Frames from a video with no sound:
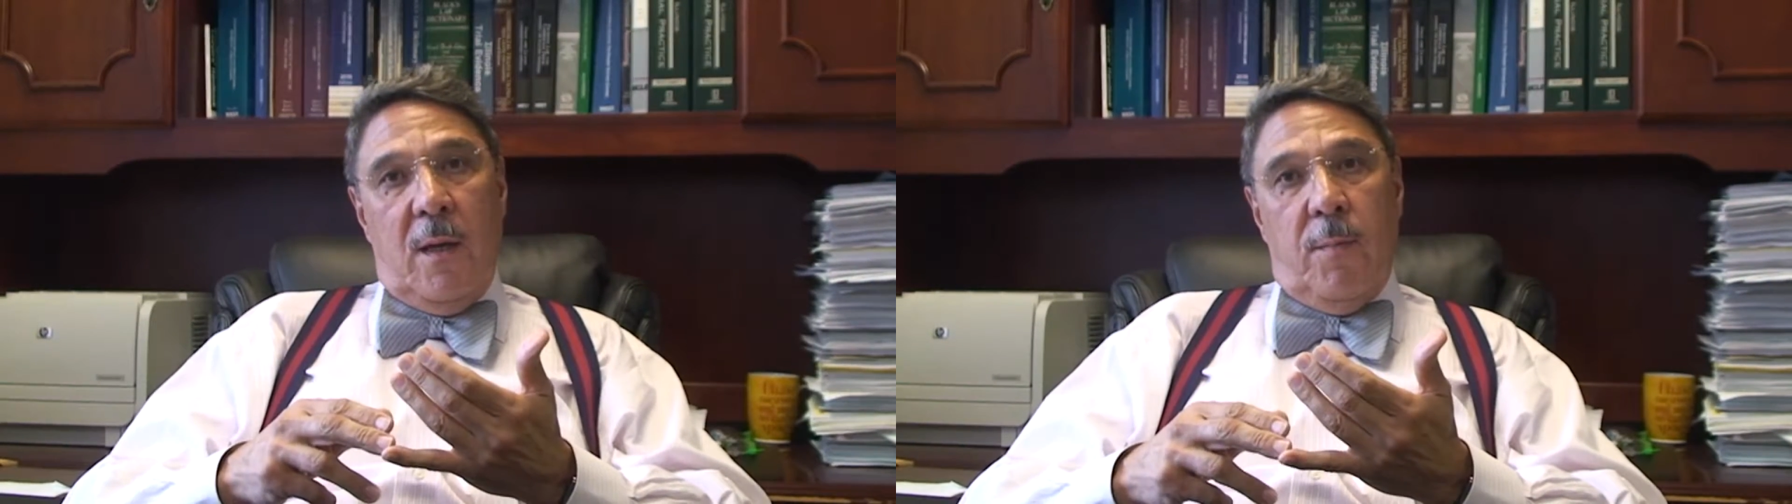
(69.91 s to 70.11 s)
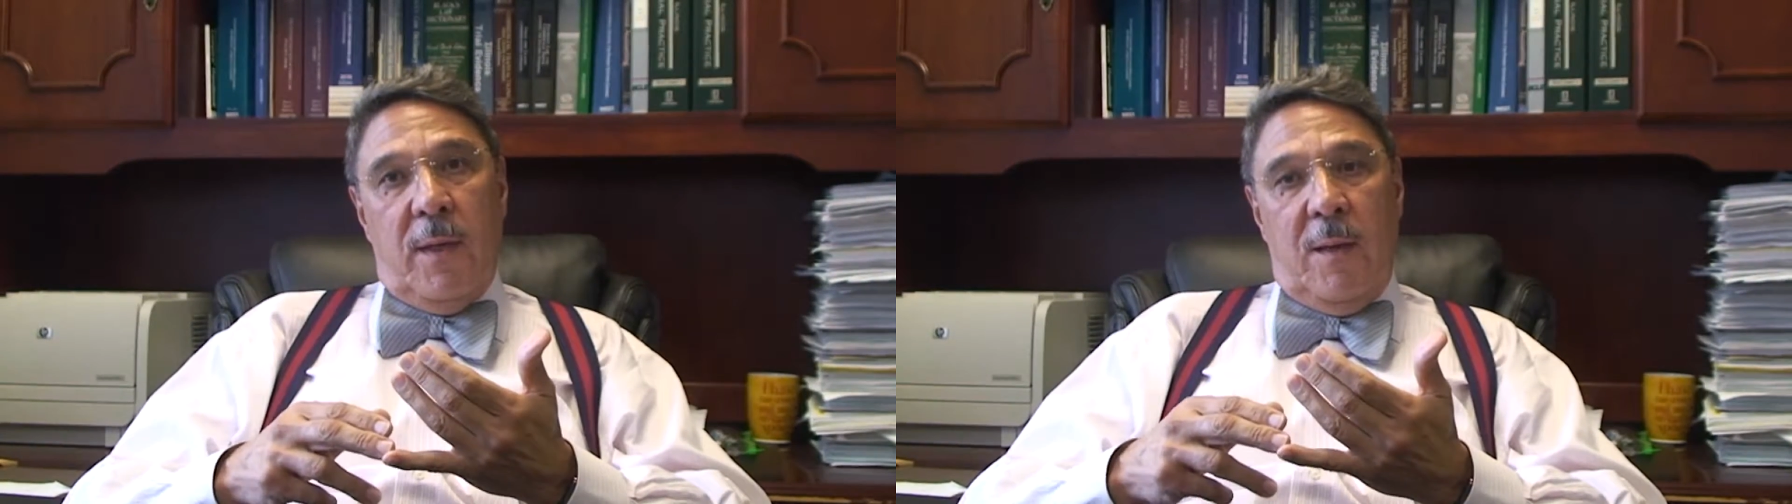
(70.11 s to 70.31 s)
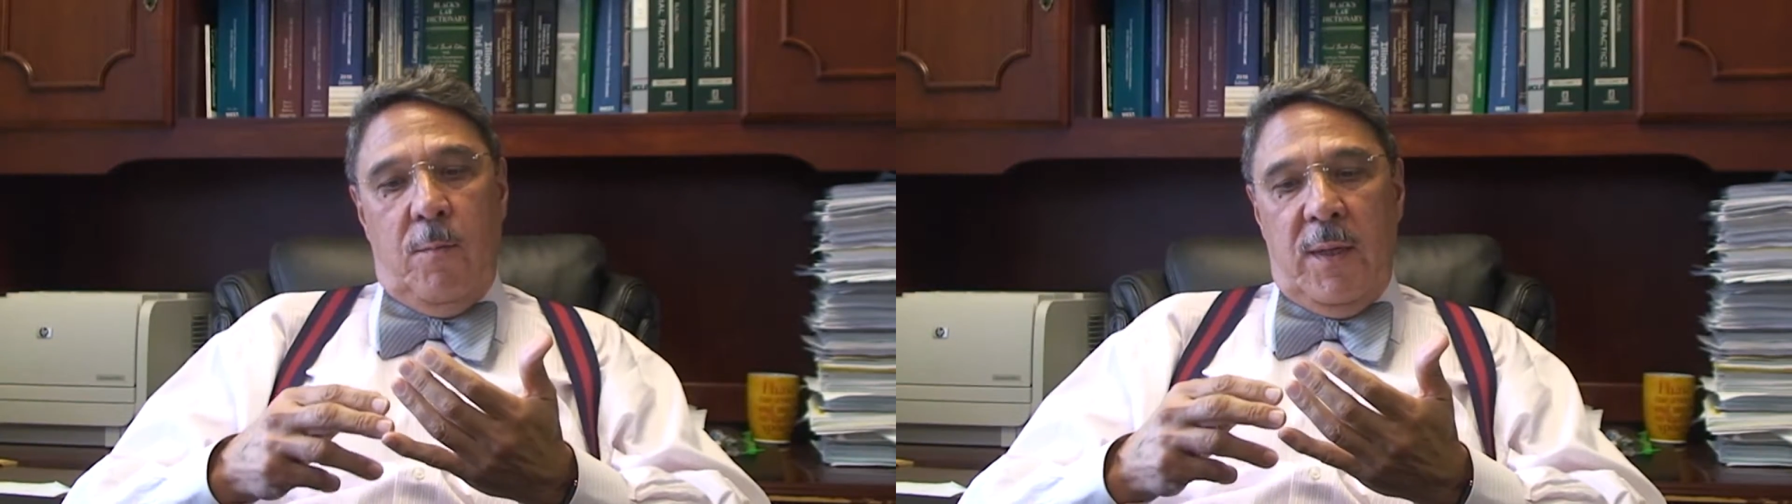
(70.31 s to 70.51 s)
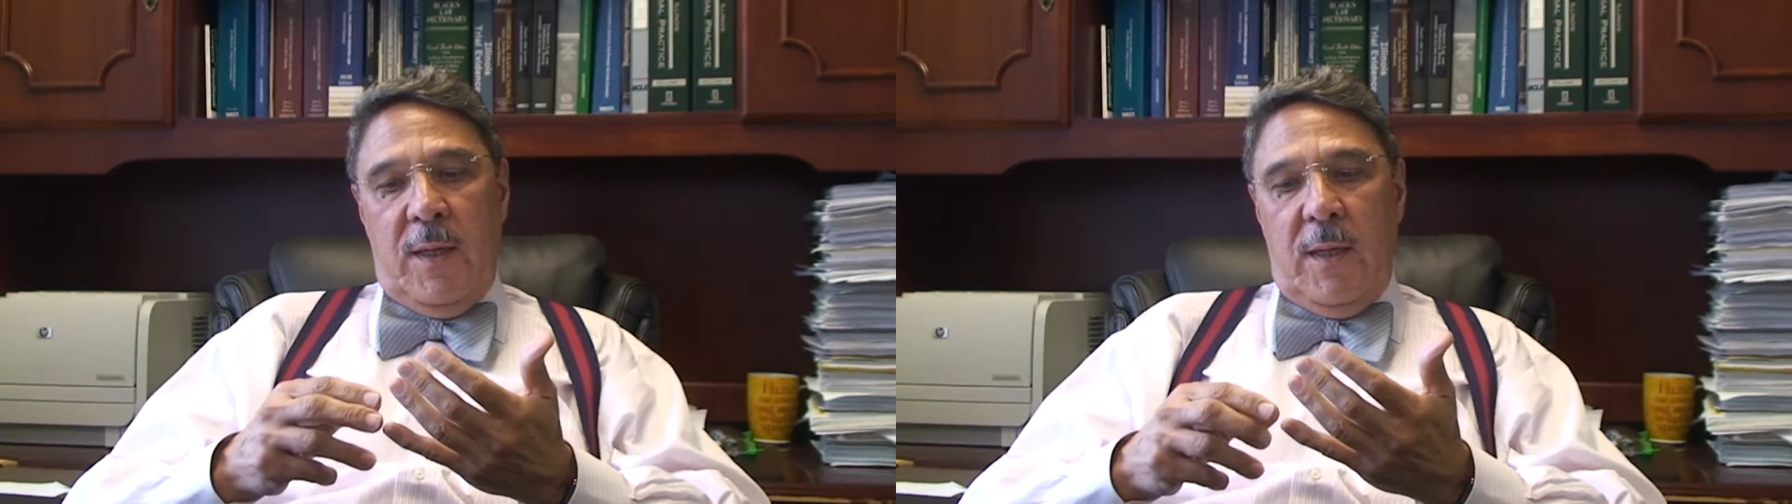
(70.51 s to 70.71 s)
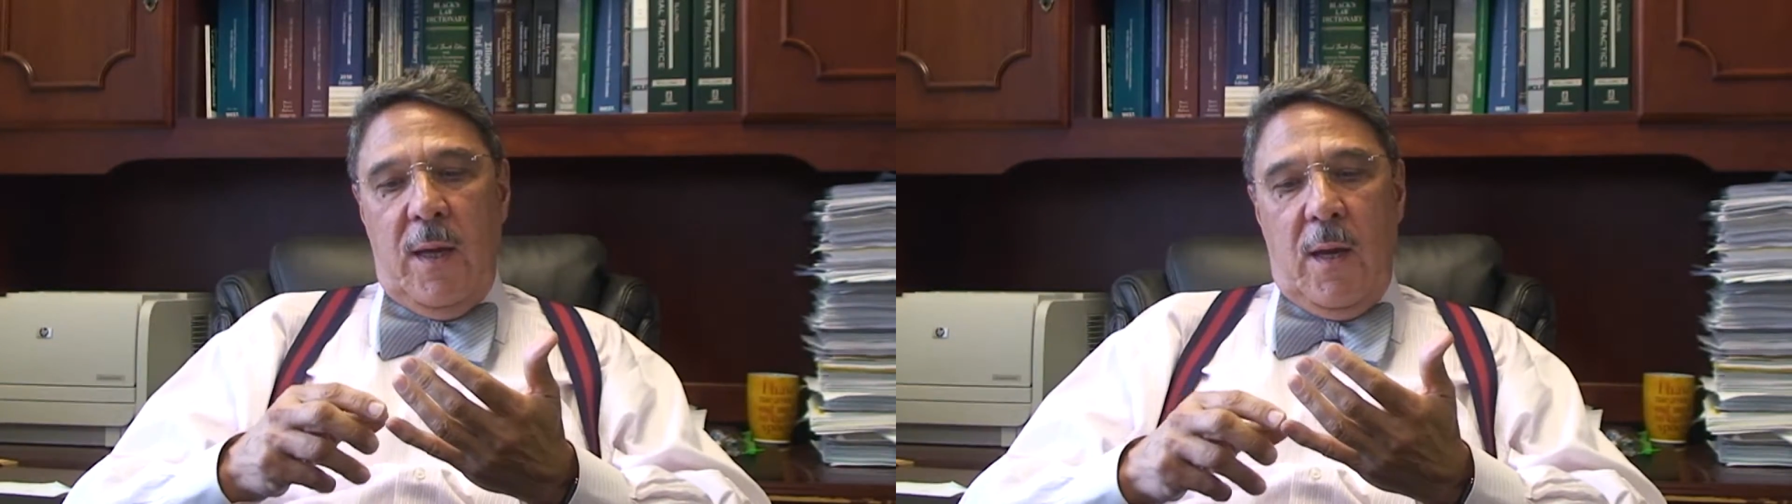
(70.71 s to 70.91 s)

company be